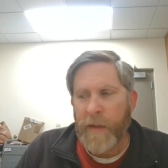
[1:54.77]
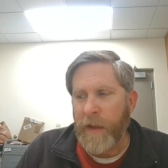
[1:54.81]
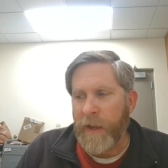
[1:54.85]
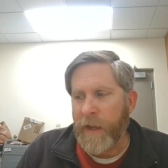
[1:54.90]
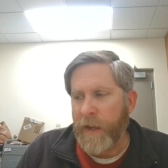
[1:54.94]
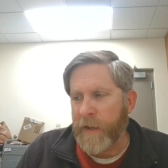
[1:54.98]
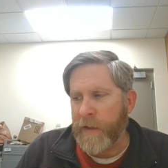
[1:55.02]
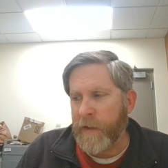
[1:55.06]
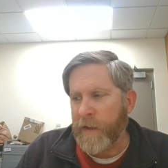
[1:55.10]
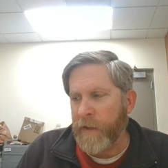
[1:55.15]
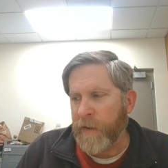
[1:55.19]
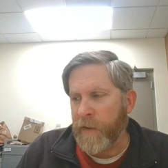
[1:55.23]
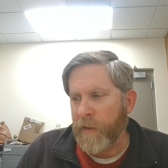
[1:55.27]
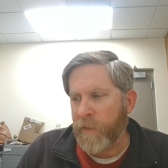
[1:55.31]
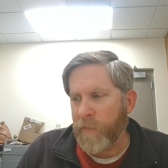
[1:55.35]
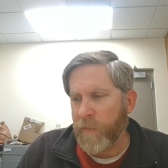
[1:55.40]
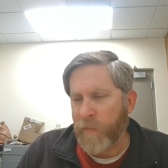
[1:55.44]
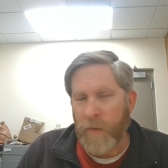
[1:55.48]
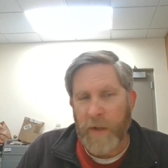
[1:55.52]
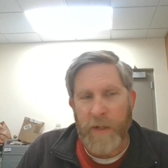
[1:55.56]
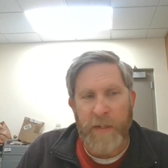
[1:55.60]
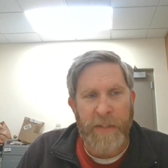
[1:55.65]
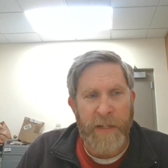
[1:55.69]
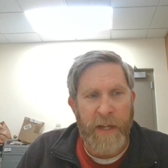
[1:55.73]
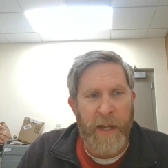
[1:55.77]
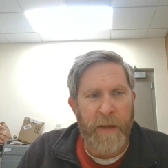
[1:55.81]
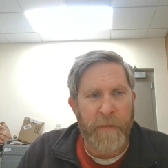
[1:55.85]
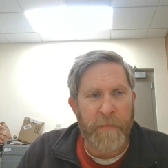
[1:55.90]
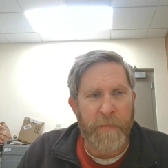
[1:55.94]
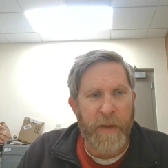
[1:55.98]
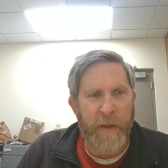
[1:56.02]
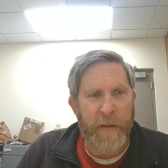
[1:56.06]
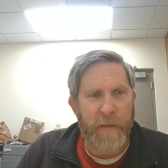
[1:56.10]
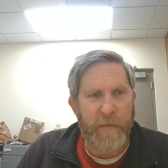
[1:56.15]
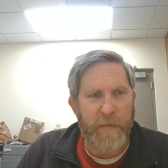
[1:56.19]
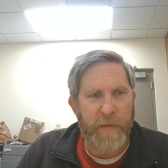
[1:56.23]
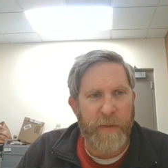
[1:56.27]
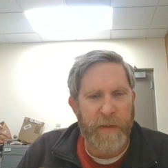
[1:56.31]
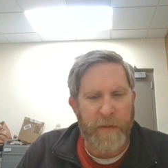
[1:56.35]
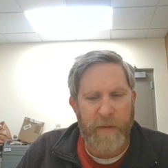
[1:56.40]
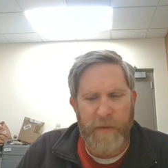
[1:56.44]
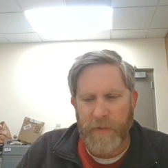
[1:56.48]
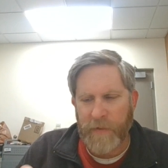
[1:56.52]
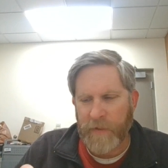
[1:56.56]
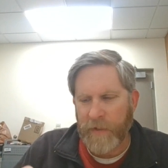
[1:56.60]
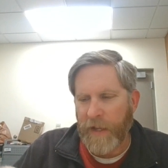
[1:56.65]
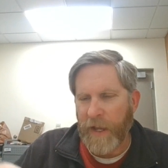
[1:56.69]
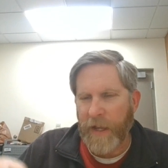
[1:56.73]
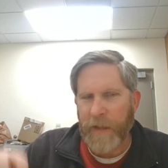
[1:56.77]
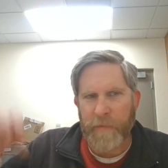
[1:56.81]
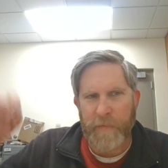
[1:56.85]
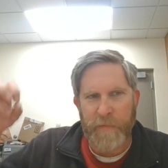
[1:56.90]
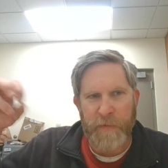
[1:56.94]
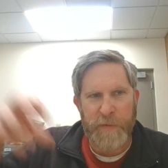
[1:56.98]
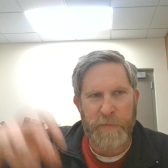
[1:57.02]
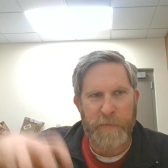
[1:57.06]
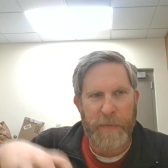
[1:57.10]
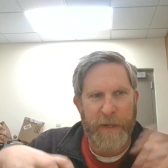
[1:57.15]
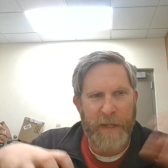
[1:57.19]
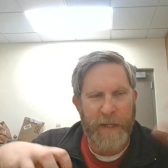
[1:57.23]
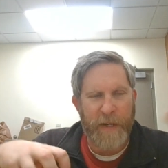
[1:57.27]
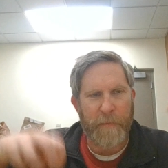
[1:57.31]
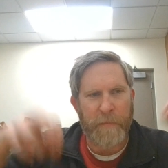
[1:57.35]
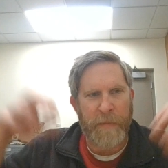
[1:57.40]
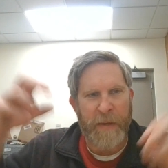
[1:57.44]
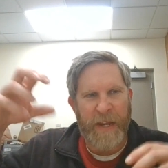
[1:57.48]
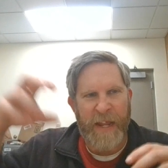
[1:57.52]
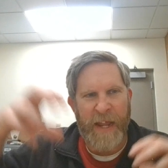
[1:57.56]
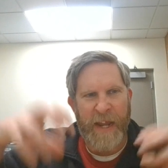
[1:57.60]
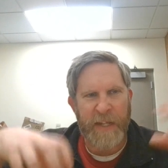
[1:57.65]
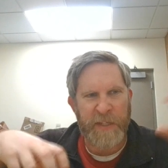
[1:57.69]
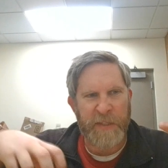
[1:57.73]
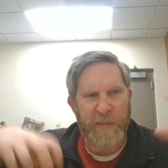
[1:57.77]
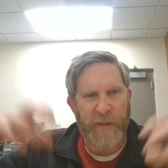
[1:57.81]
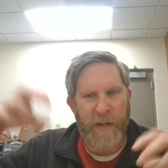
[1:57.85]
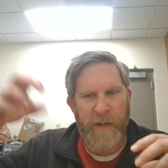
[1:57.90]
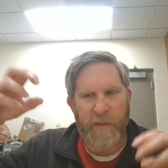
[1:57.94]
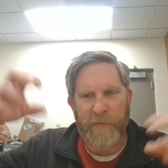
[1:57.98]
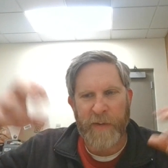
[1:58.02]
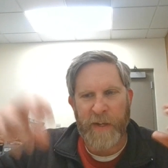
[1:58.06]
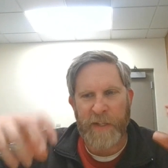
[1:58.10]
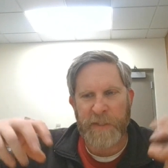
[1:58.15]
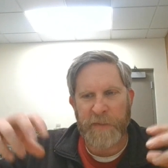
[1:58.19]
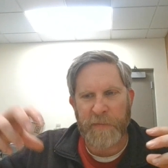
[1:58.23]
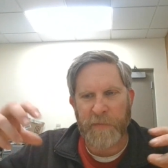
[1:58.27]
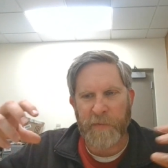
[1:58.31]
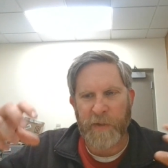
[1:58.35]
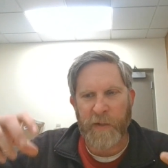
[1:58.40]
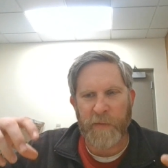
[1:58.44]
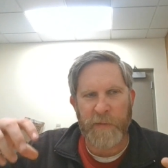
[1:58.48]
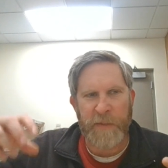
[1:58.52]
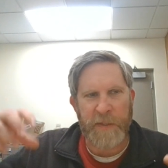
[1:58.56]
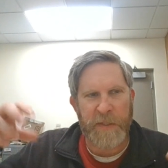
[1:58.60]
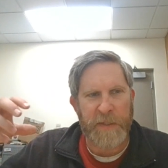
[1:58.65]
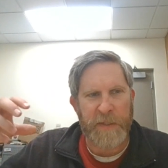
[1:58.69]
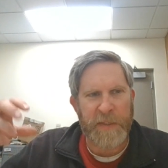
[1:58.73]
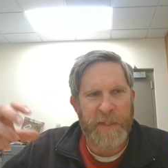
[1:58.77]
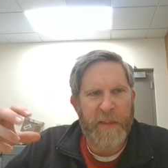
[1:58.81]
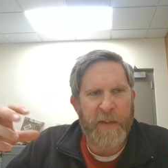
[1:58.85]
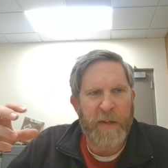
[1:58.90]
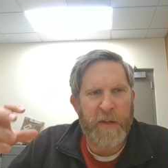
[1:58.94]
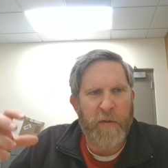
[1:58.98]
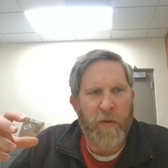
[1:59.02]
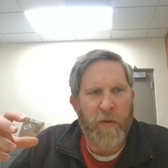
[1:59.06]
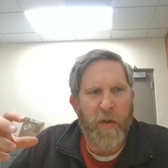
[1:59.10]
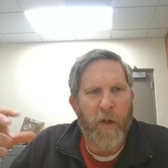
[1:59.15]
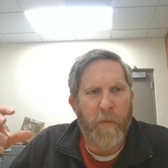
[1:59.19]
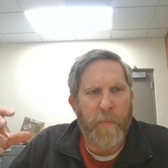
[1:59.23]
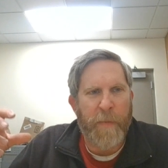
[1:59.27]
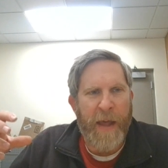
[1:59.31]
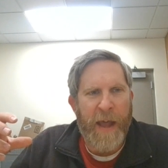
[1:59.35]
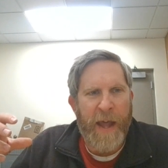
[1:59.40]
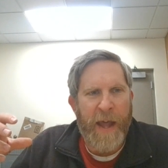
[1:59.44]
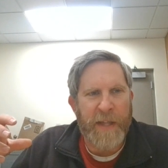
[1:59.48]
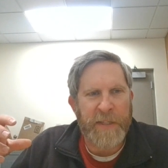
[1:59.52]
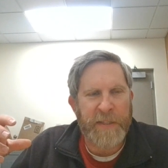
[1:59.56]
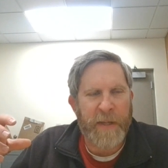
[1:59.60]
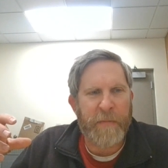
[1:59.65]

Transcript: and uh, one time, uh, the, the, guy was picking up bananas, trying to find some good ones, and said they're all bad.